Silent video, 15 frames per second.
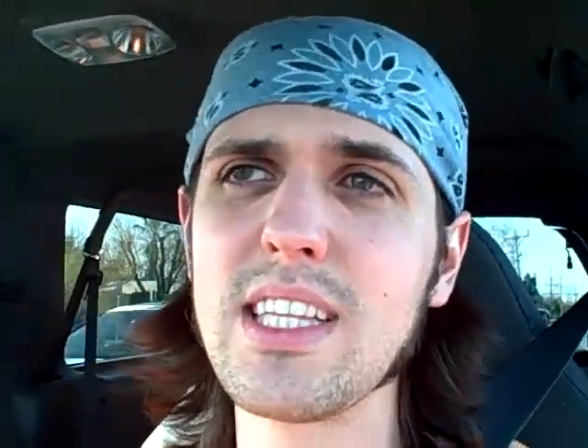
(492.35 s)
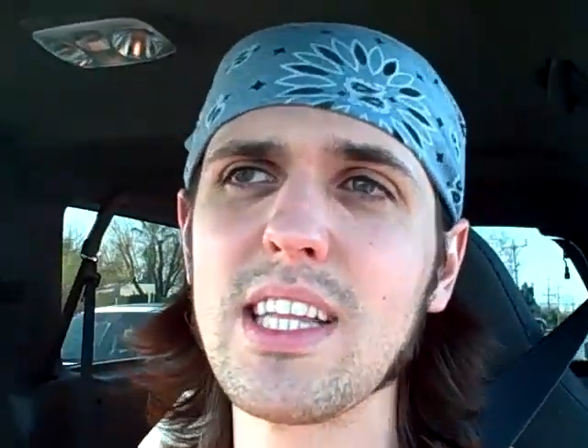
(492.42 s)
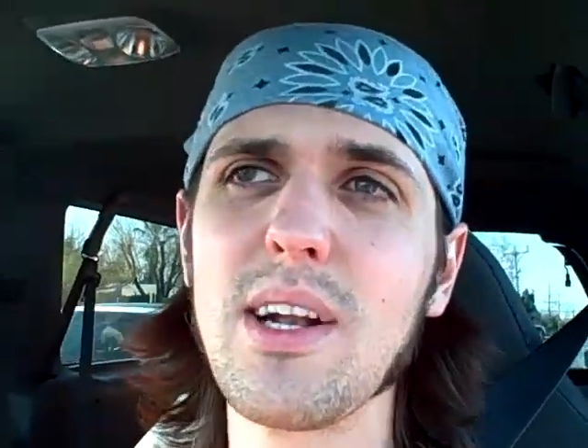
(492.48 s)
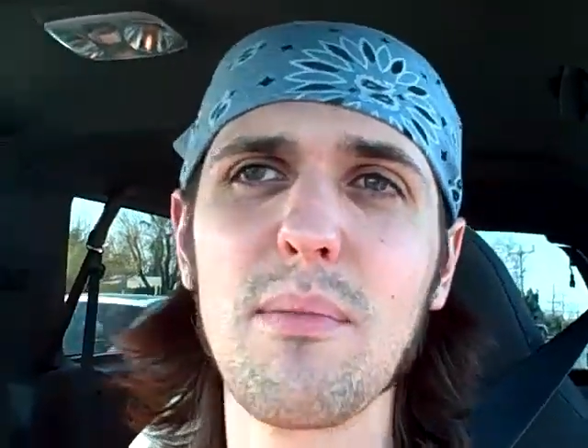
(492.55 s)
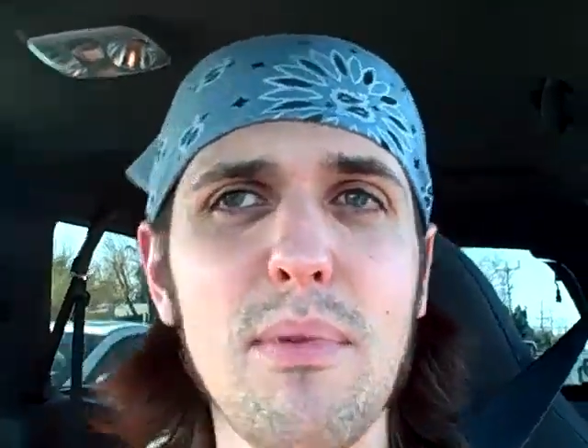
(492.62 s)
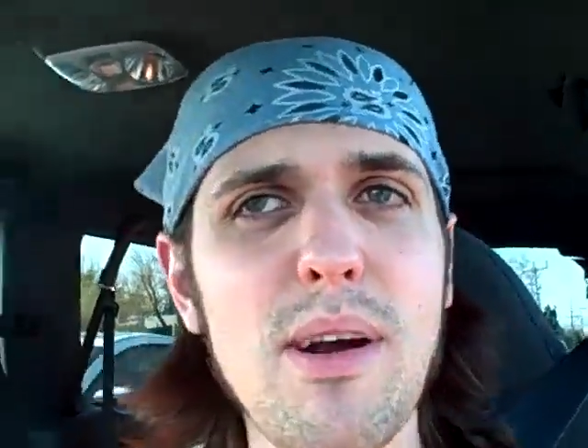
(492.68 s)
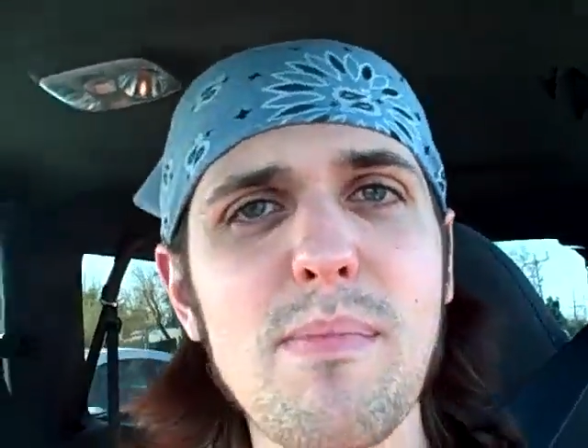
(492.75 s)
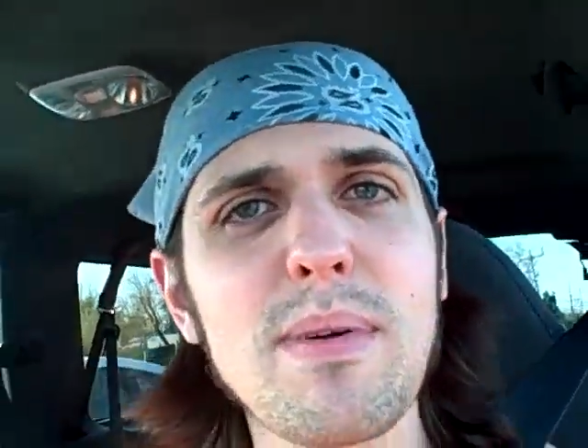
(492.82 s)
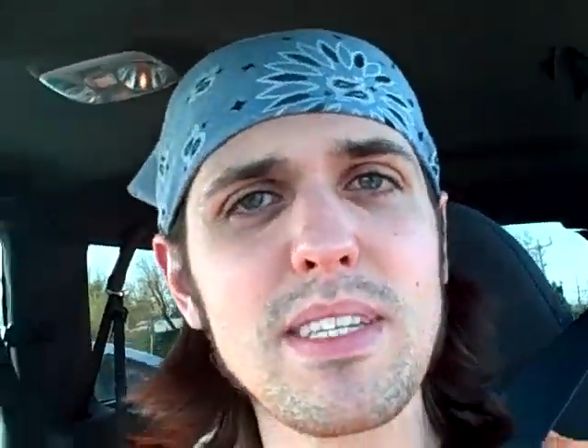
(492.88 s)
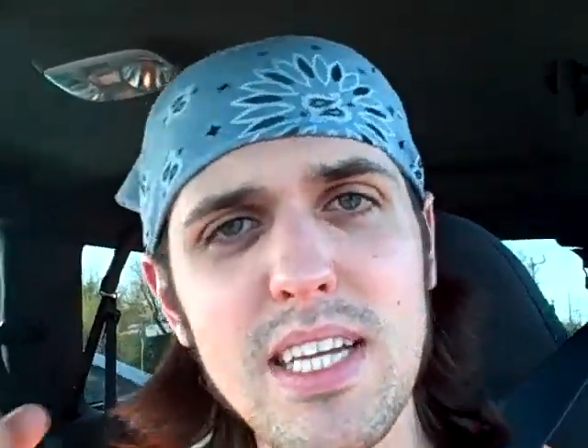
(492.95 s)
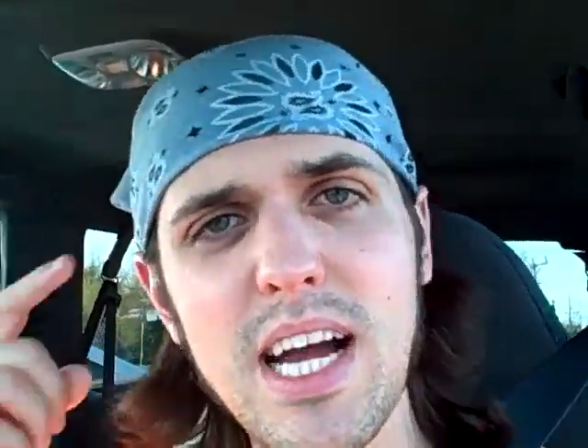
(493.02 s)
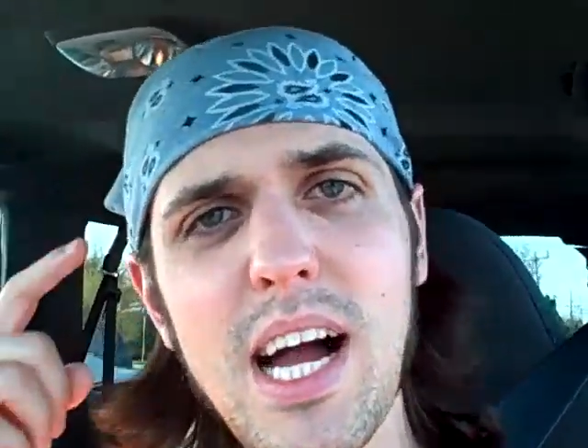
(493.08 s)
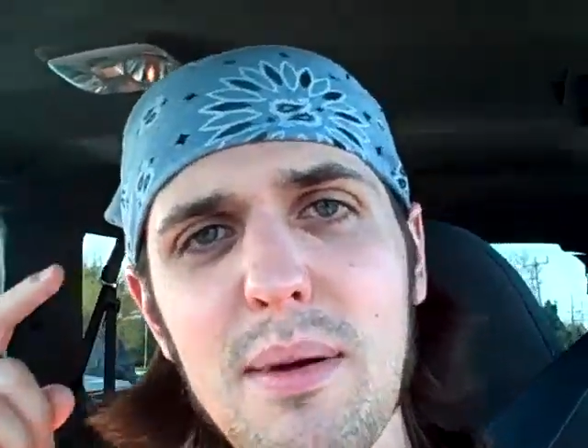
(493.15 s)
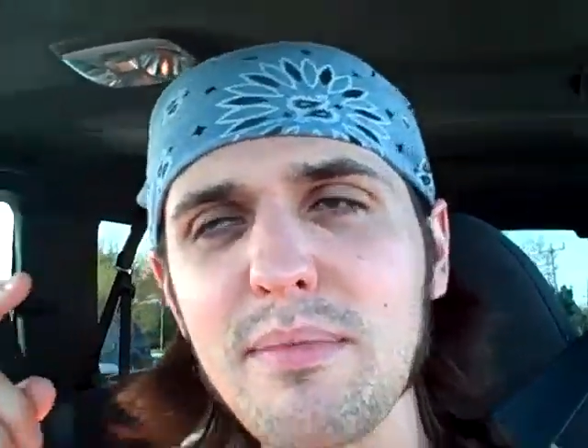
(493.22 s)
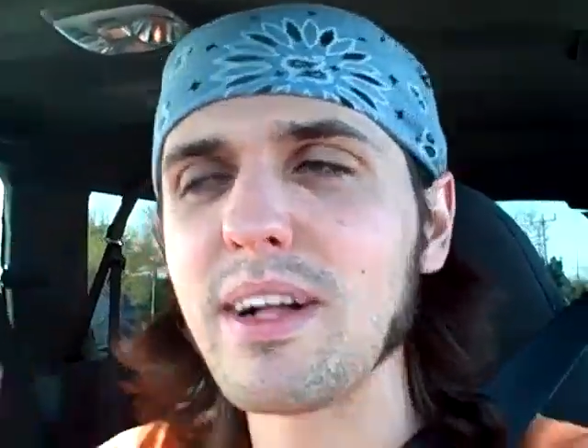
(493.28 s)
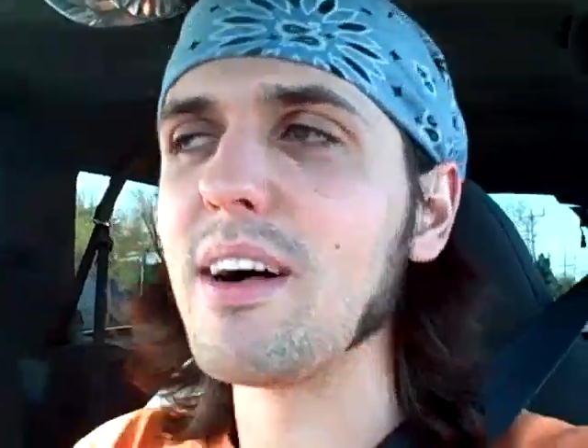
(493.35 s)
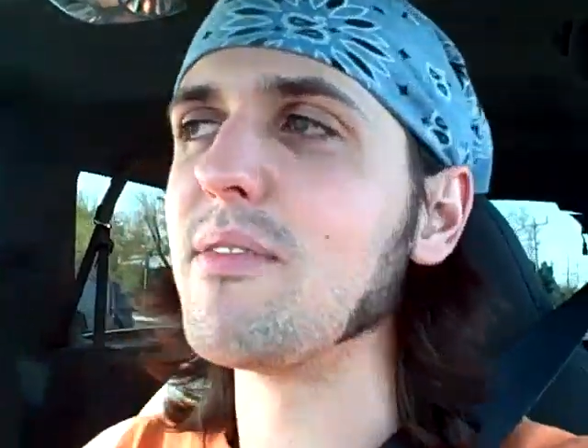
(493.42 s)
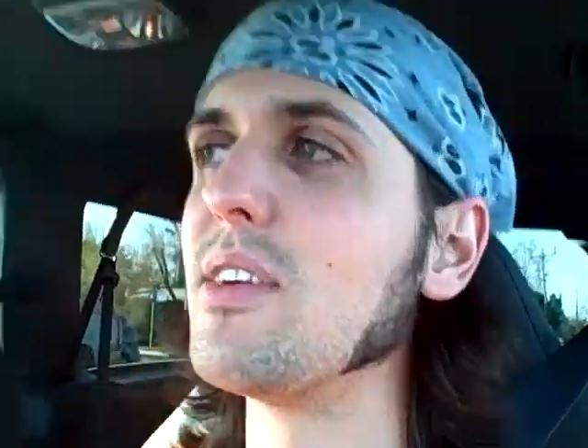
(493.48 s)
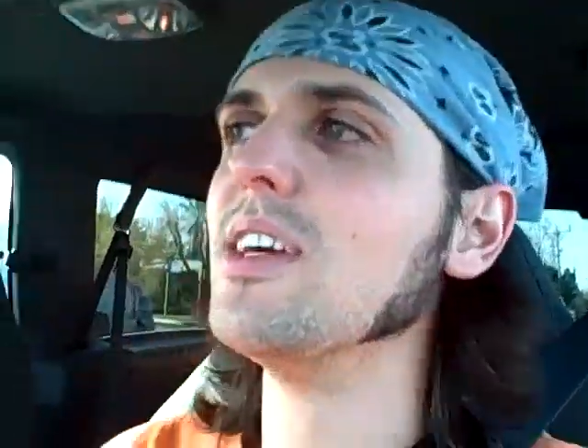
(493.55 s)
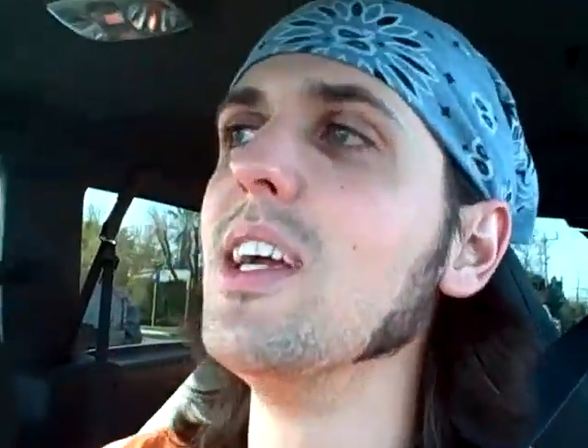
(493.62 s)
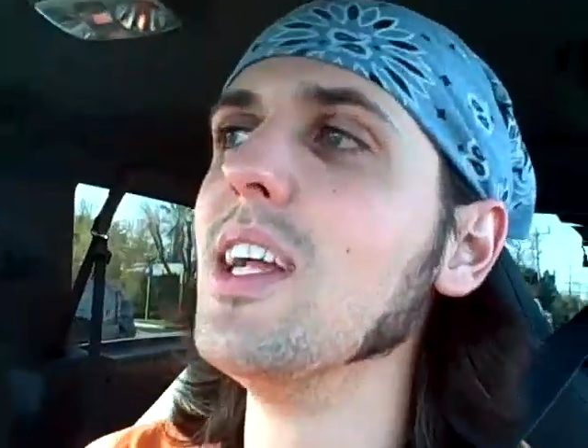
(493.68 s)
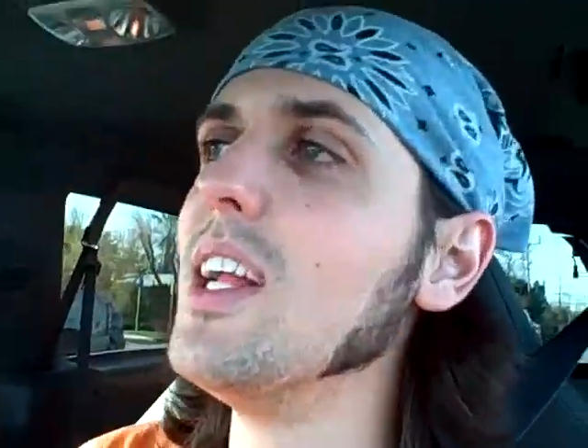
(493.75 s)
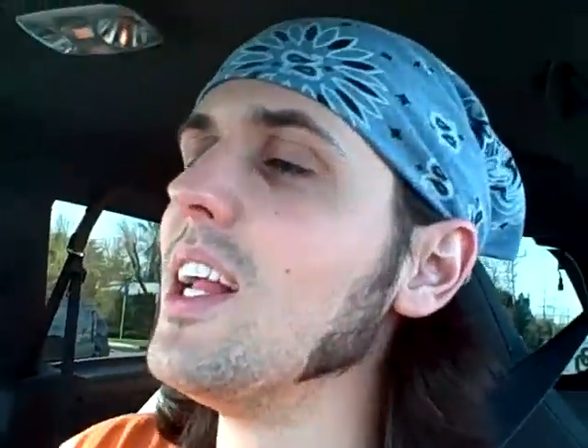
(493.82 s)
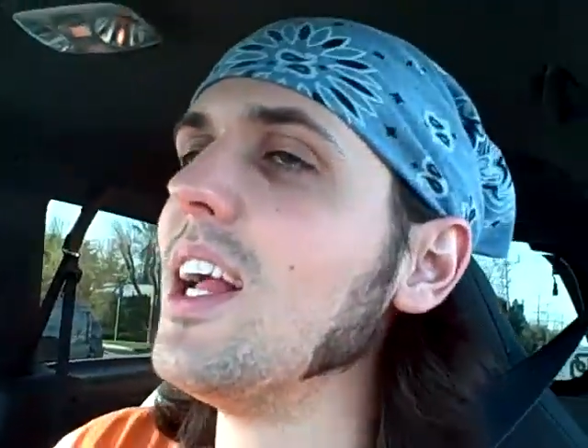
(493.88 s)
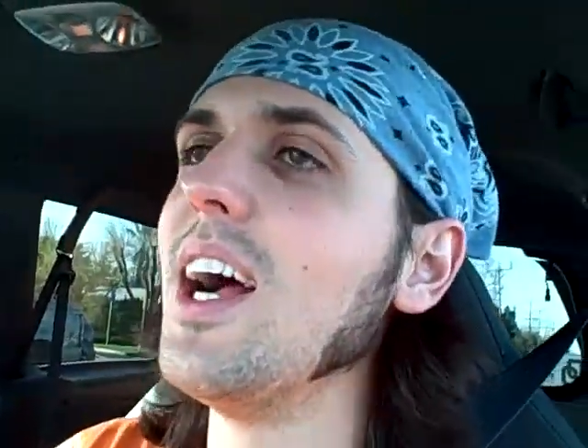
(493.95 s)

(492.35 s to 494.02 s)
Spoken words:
I did that on purpose. I'm clever.